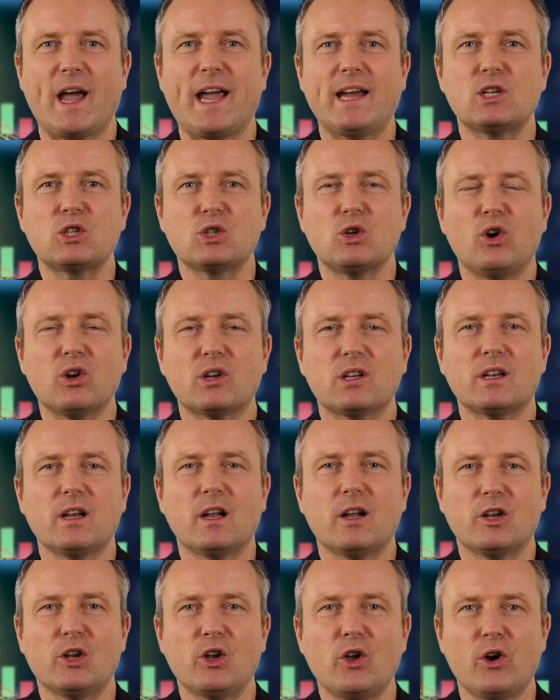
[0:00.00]
a
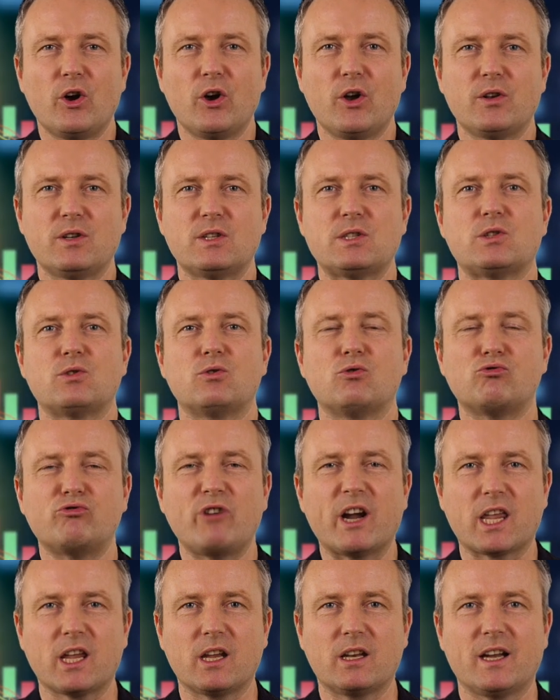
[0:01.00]
toddler learns to
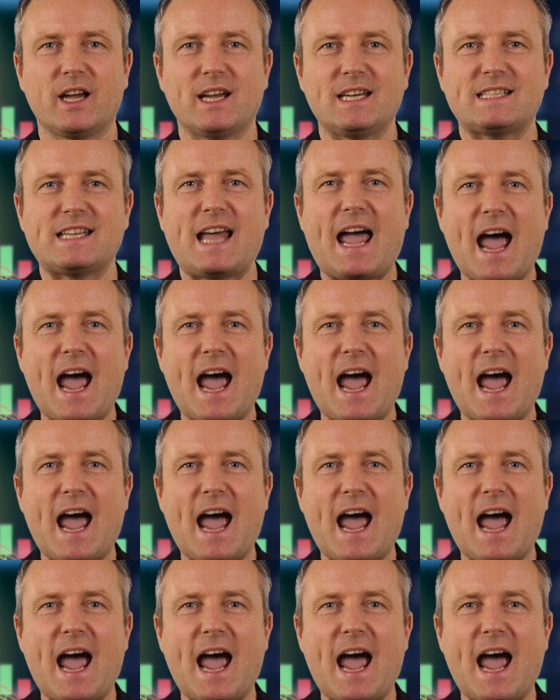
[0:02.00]
recognize